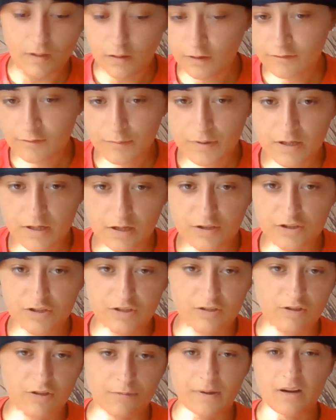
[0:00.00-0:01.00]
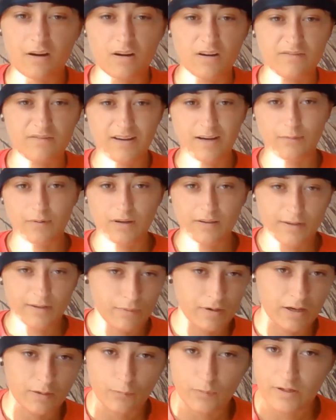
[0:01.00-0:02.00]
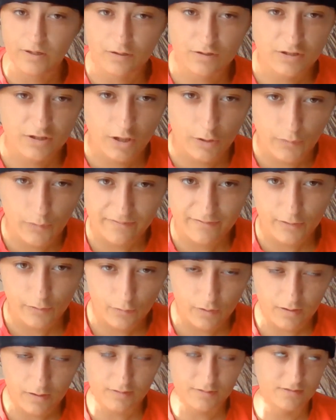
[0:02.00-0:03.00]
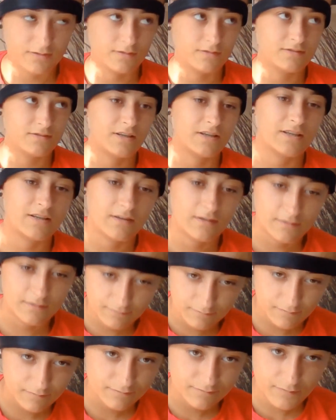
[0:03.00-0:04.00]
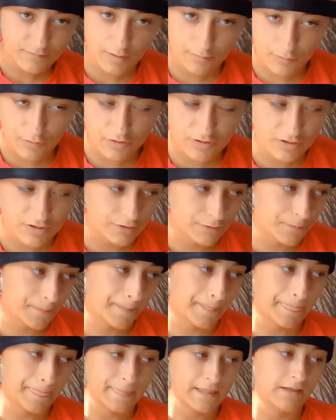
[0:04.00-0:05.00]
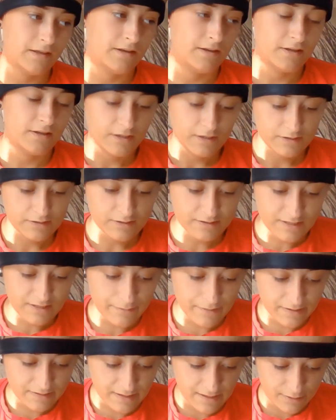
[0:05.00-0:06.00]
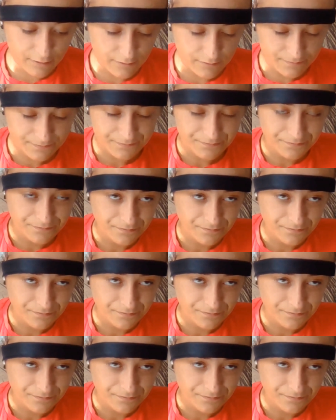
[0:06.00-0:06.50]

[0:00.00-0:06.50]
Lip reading: after my lunch, it took about half hour, and they were like, we're good to go if you are. So I was like, I'm good to go. So I sat back down,